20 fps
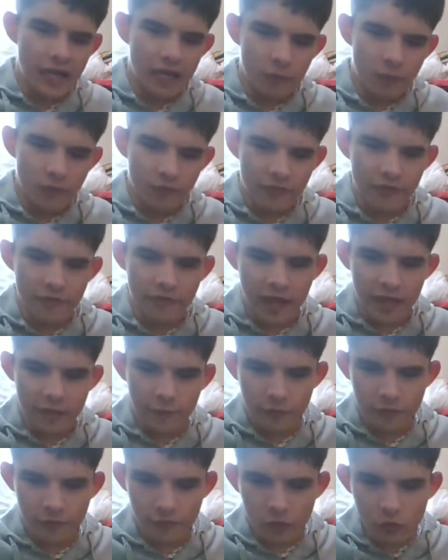was designed
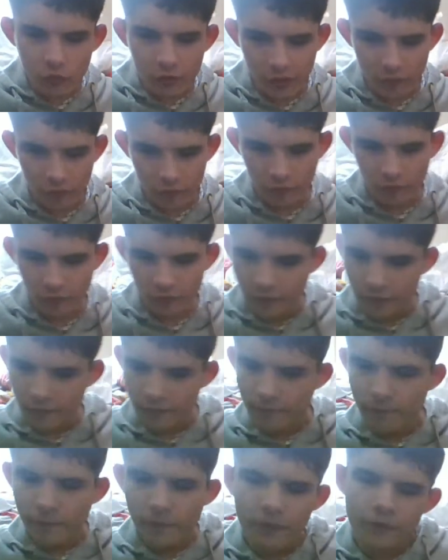for school use.
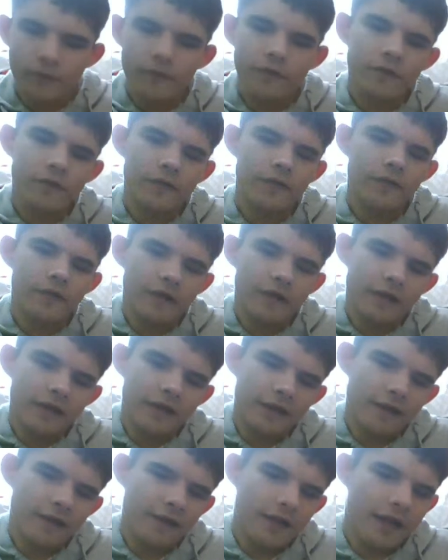
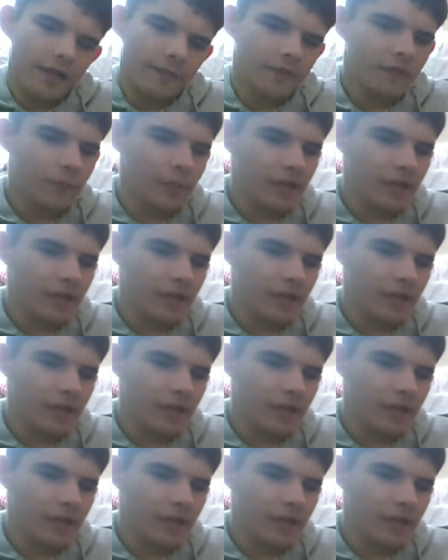And this